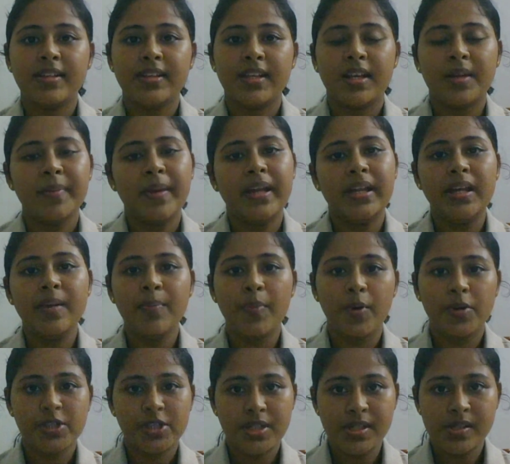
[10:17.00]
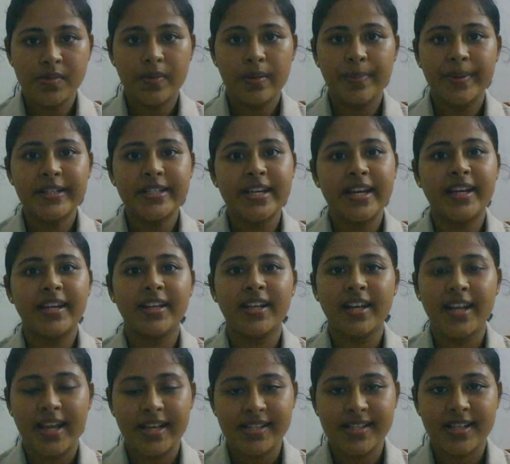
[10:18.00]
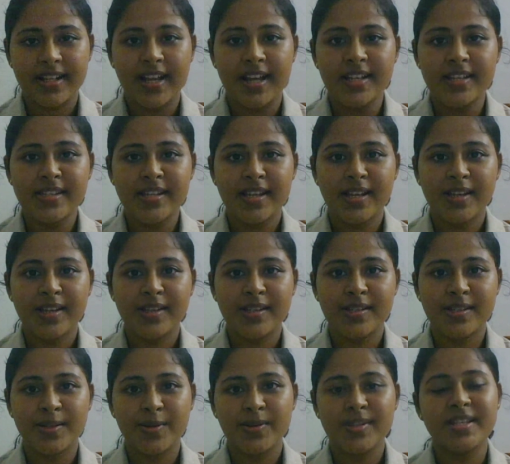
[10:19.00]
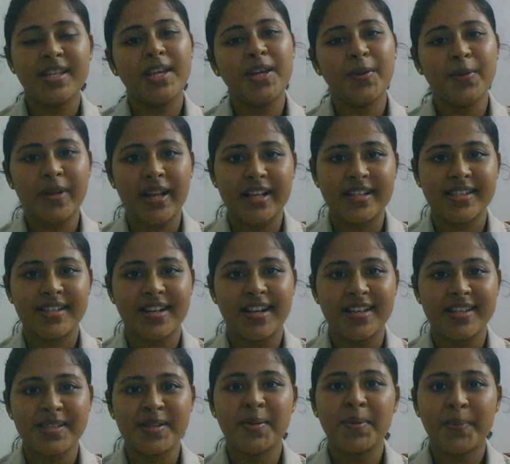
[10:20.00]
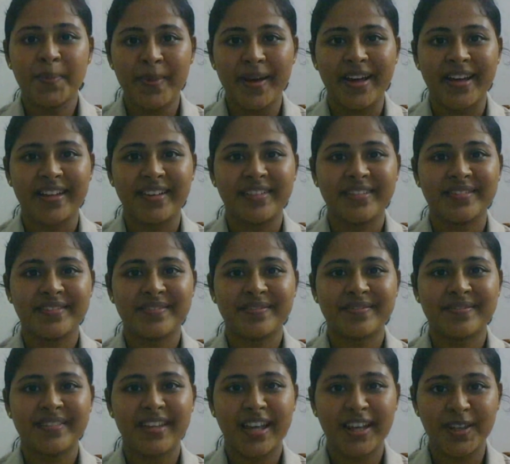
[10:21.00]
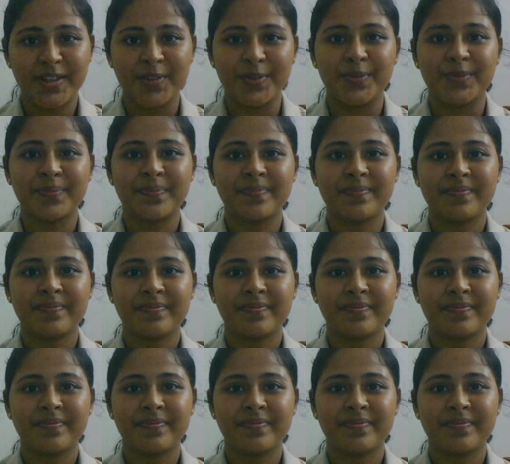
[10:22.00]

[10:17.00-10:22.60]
The remaining portions will be taken in next class. So see you in next class. Bye. Thank you.